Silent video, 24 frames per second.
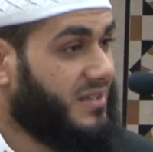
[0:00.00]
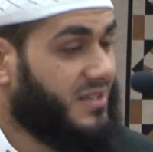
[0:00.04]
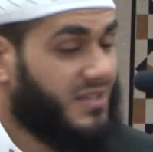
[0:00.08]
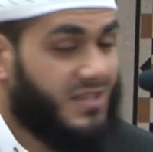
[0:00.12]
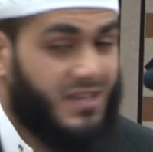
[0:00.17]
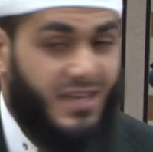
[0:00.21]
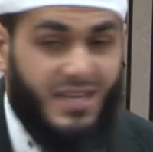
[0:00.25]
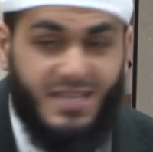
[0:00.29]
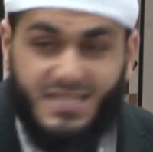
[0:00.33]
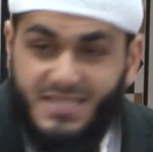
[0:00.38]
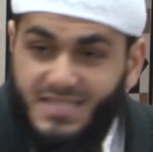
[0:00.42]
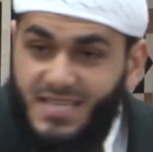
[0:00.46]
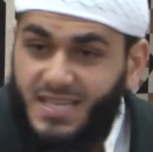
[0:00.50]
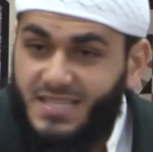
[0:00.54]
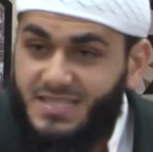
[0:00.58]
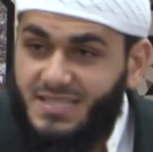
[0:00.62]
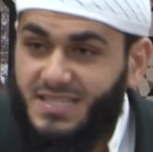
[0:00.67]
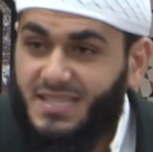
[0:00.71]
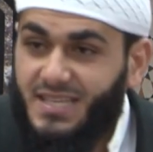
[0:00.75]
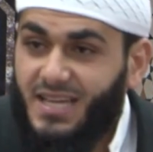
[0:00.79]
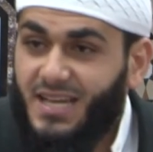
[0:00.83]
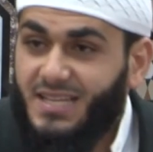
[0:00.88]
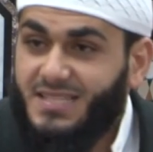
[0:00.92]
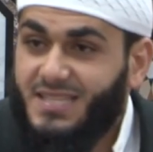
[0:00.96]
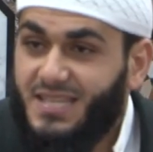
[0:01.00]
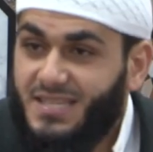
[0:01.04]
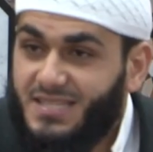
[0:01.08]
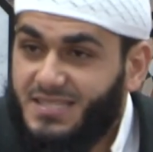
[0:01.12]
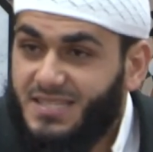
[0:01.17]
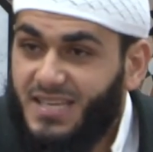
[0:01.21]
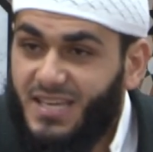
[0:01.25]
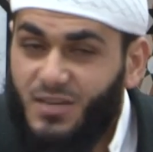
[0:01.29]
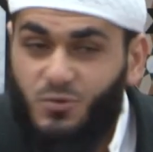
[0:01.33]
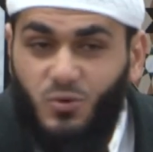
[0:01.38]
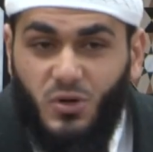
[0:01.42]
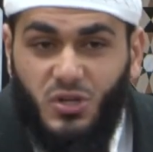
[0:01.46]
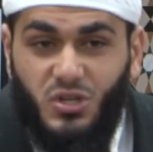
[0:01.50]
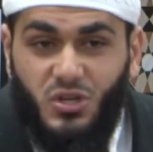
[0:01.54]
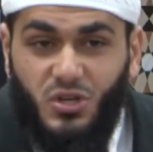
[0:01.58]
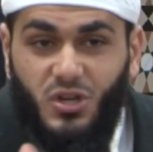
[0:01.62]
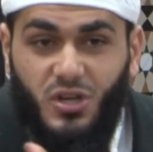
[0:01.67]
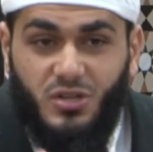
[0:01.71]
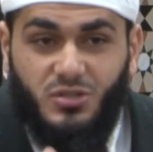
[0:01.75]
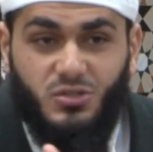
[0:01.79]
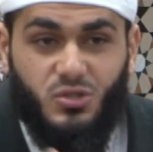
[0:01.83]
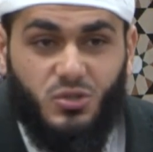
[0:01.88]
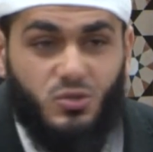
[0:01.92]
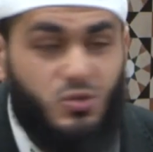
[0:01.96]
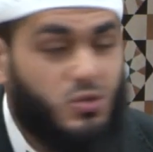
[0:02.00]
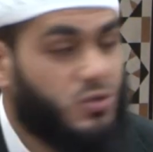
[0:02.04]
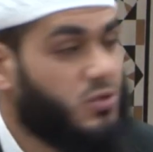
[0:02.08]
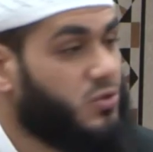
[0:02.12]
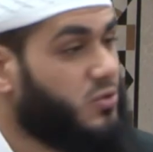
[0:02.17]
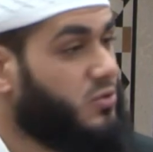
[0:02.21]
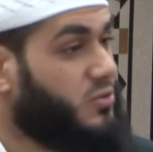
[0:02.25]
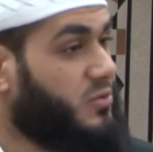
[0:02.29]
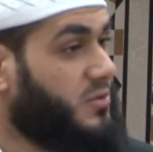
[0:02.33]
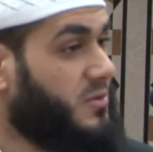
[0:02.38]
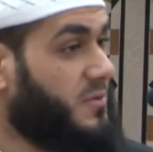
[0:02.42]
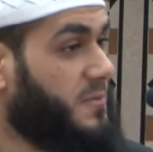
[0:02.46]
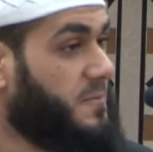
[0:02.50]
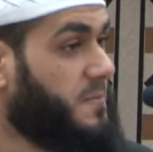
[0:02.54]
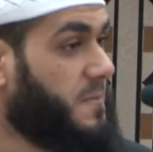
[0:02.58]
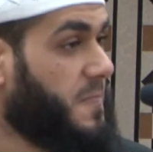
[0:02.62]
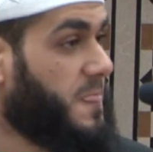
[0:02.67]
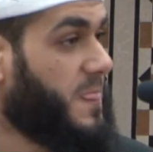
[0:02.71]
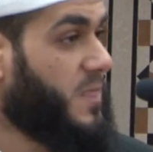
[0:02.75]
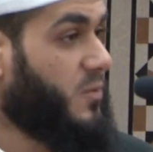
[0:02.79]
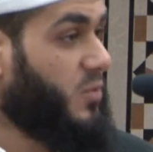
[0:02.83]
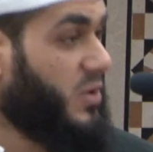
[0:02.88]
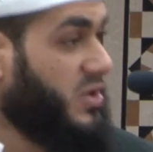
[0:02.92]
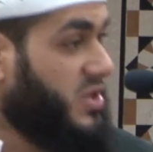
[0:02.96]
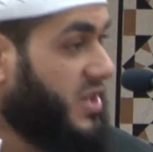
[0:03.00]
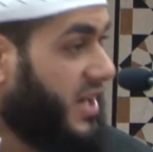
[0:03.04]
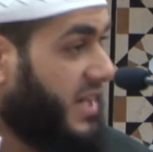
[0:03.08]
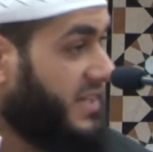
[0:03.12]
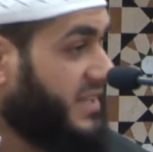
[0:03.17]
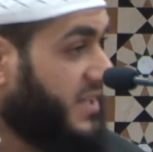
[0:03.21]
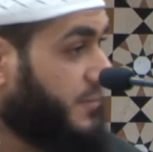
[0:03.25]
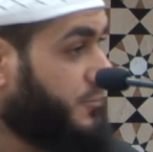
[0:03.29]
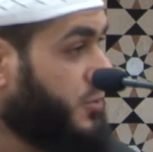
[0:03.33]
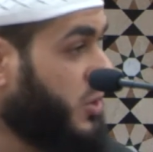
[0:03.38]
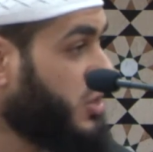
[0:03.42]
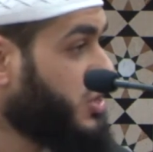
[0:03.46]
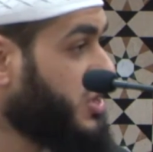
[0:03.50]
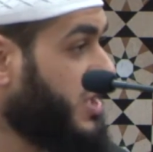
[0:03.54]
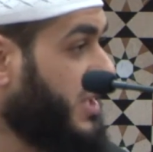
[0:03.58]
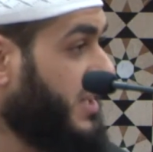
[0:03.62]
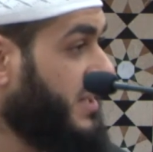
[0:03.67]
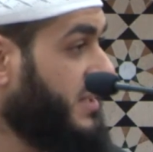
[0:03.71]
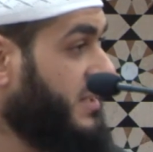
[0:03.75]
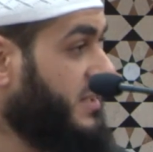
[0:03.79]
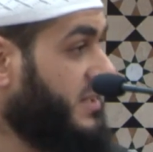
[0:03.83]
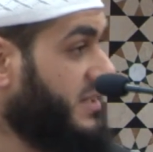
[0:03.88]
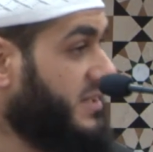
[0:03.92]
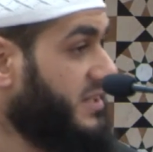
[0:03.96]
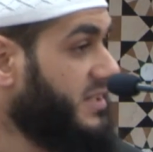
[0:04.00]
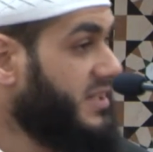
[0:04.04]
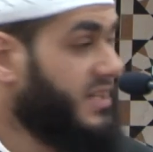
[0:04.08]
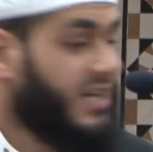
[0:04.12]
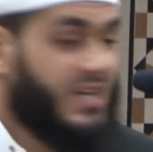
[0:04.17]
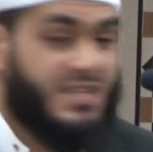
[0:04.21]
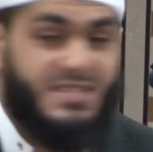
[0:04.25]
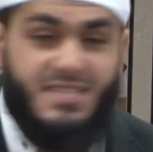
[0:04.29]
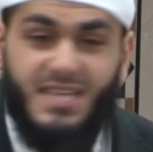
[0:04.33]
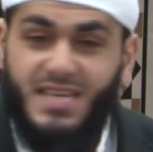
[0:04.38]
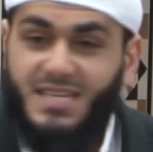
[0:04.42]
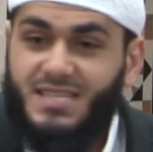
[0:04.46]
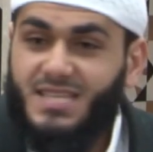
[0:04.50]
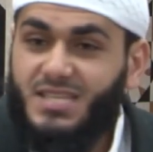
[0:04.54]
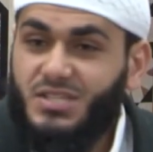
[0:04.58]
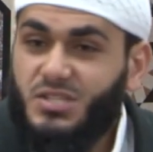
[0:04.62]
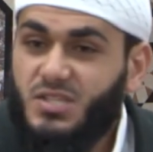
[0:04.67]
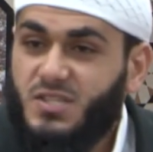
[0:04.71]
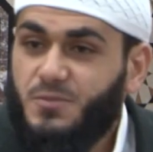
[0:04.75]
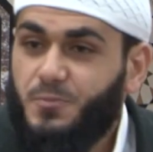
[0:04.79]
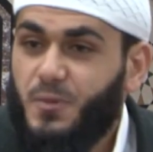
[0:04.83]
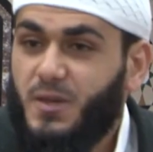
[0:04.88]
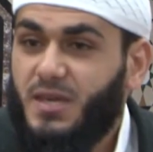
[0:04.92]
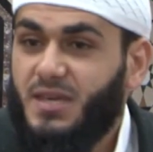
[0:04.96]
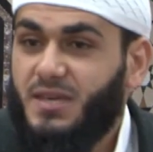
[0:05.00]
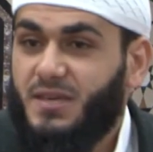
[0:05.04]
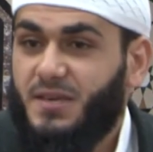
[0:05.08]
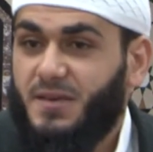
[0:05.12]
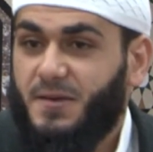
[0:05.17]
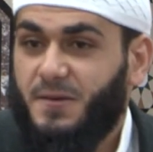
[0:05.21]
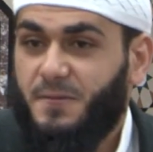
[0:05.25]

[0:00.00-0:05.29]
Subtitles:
He's testing us. He's seeing what you're going to do when you're under pressure. It's easy to speak.